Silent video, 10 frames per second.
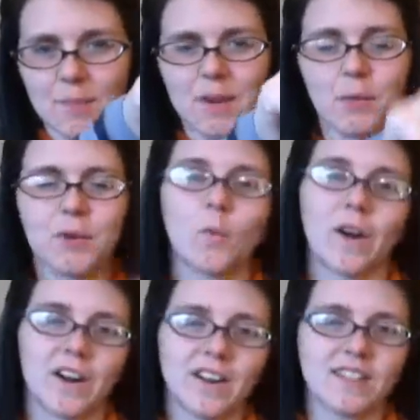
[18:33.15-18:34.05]
I mean, I wouldn't
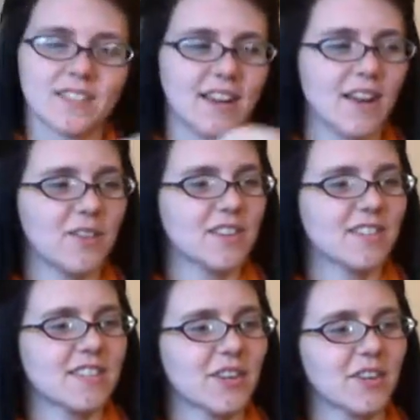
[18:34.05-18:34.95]
wear it inside out
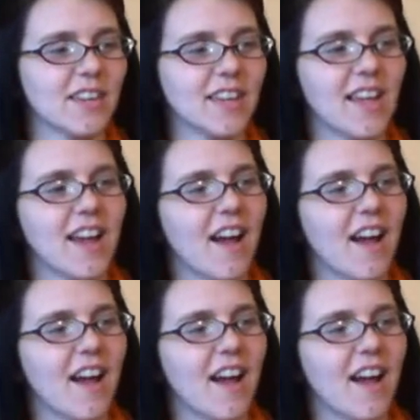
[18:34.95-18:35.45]
necessarily.